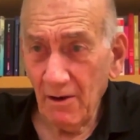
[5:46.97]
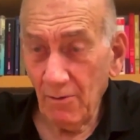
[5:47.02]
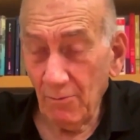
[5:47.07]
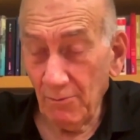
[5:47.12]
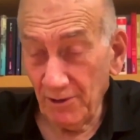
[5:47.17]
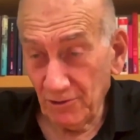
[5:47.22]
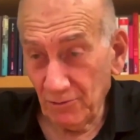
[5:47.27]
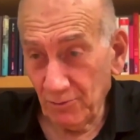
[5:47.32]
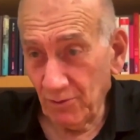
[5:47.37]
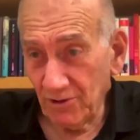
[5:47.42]

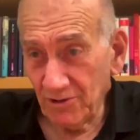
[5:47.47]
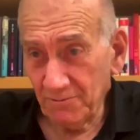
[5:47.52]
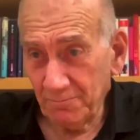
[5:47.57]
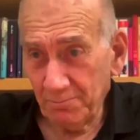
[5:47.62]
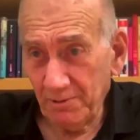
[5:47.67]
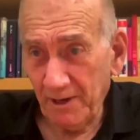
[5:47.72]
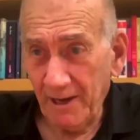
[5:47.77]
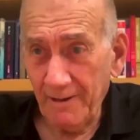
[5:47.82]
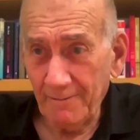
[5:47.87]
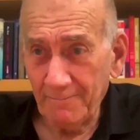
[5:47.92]
which was
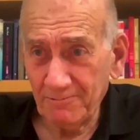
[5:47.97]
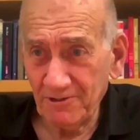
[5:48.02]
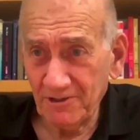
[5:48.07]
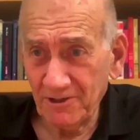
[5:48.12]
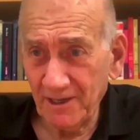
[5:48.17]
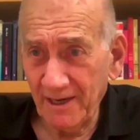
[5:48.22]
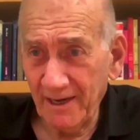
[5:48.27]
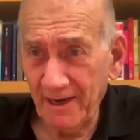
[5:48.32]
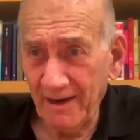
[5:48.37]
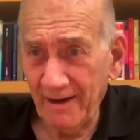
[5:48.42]
perhaps
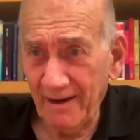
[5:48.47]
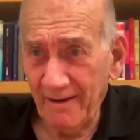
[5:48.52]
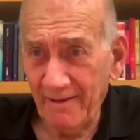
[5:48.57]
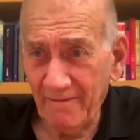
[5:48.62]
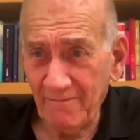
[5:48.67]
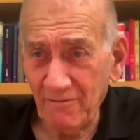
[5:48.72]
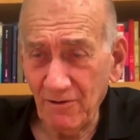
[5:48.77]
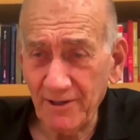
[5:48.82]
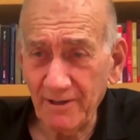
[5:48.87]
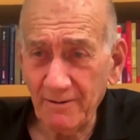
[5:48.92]

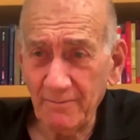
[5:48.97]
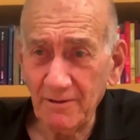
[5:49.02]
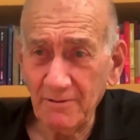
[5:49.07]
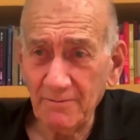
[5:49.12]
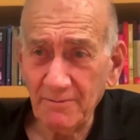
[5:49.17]
unavoidable